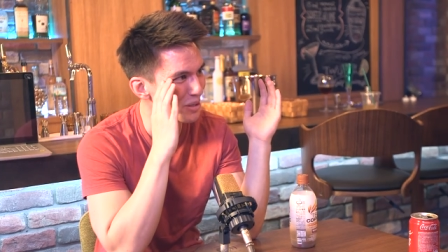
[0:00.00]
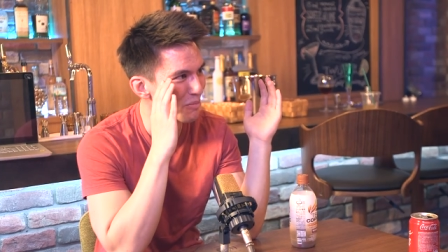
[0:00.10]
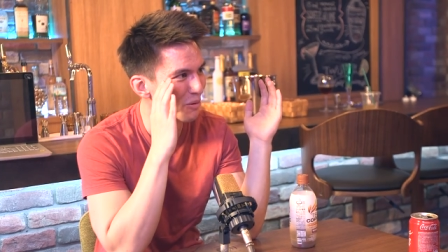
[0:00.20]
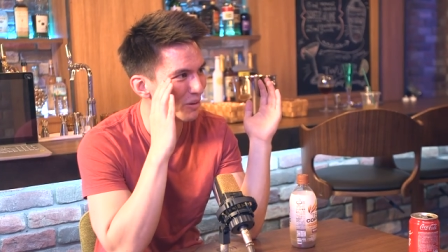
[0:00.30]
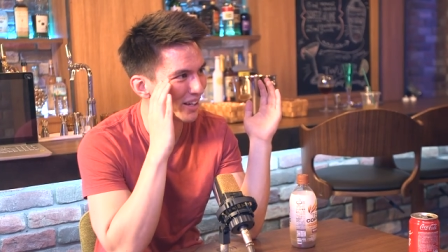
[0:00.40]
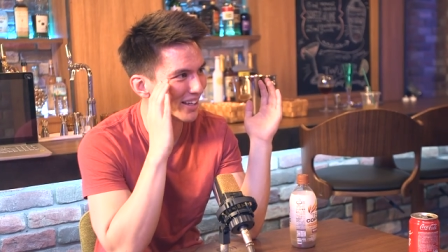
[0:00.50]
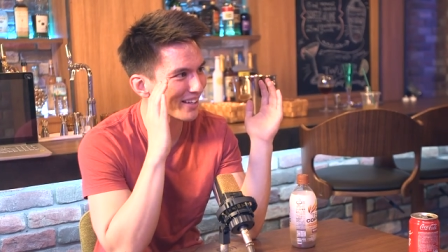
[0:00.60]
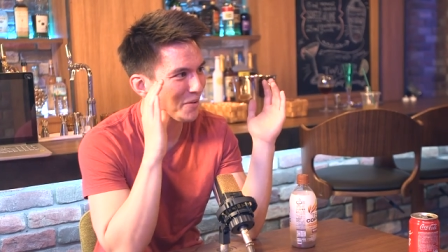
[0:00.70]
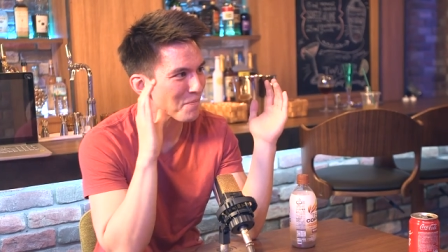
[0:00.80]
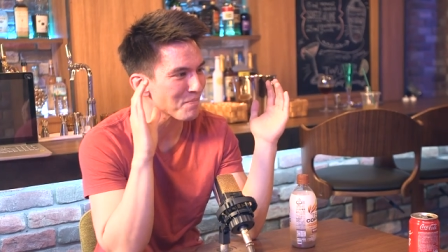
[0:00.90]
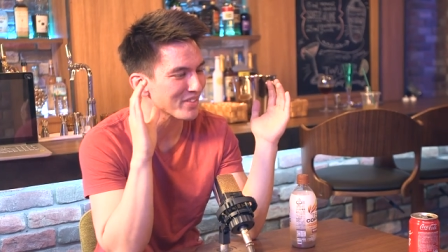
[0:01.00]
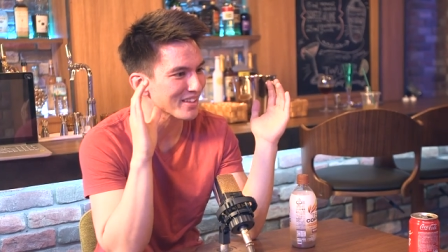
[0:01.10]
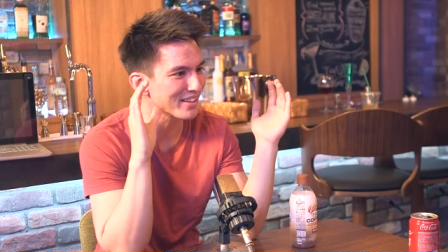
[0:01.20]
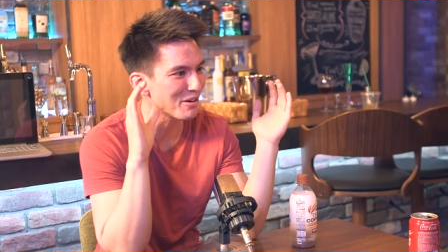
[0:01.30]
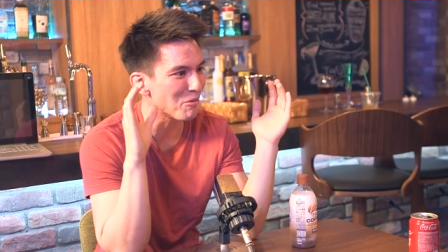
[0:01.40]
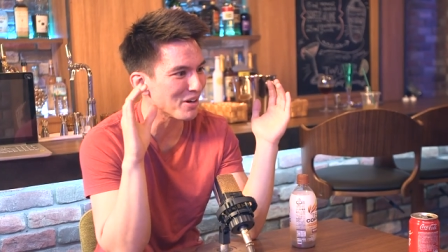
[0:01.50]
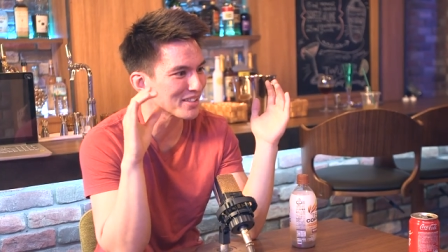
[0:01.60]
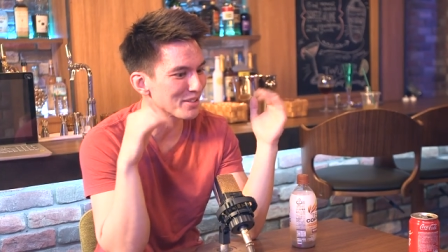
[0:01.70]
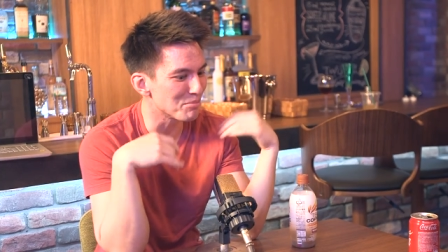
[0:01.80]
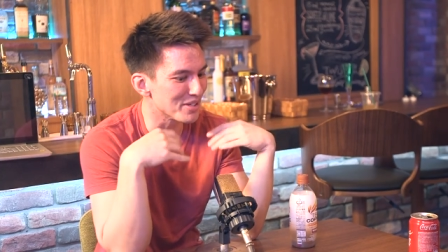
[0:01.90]
people, like, they
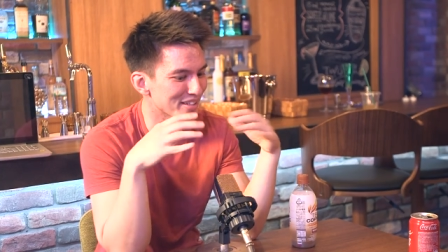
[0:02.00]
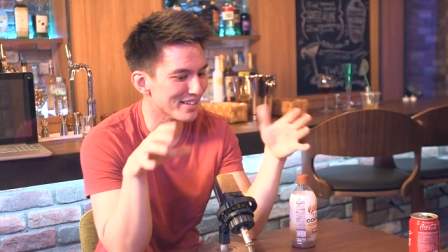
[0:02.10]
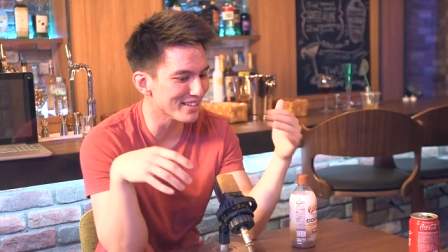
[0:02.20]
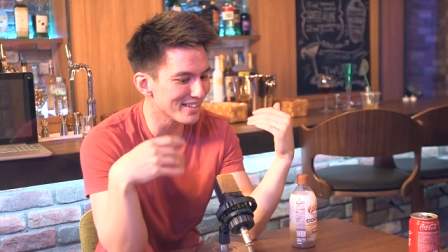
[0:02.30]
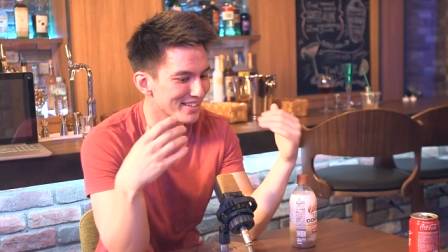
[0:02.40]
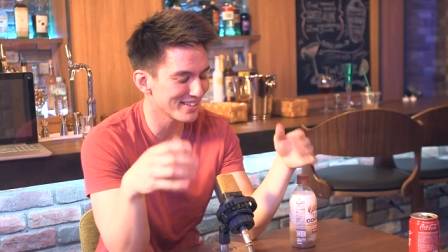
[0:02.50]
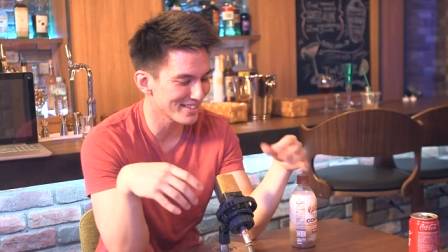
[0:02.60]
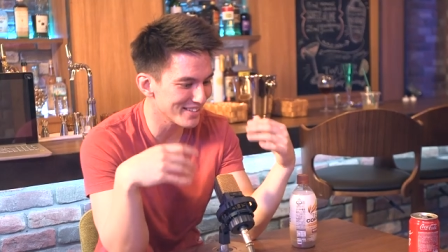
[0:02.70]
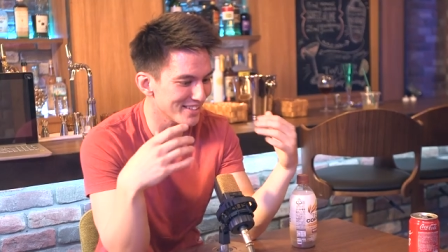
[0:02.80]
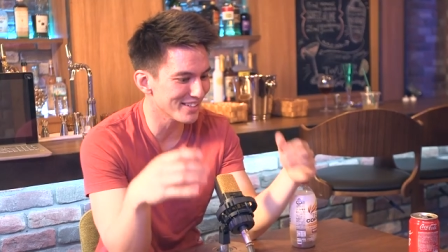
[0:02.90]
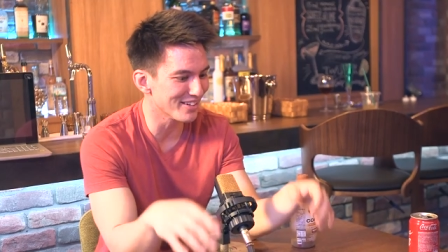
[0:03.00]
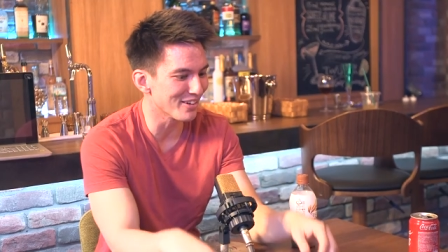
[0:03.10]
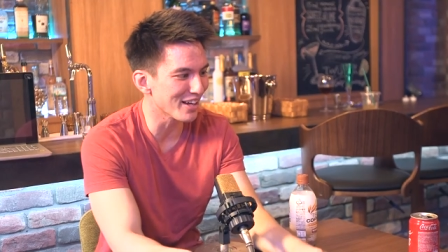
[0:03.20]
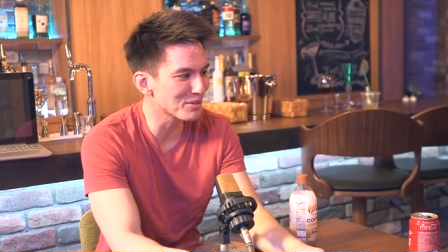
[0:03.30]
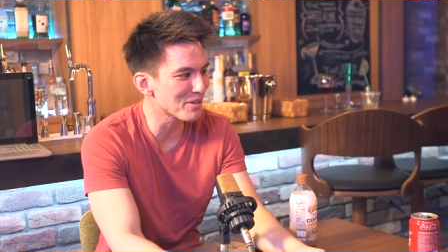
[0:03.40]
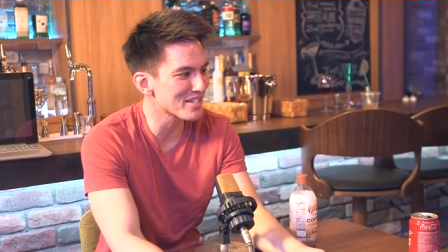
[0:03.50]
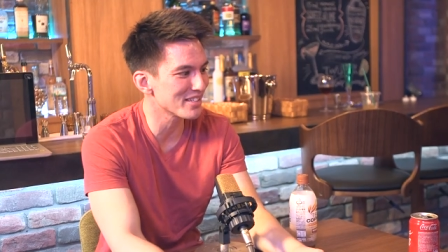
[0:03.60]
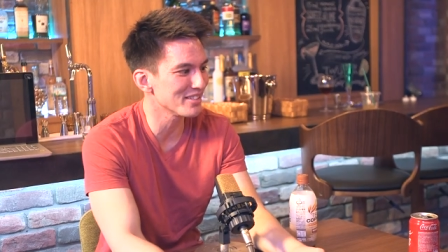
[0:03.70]
want to be, you know, especially,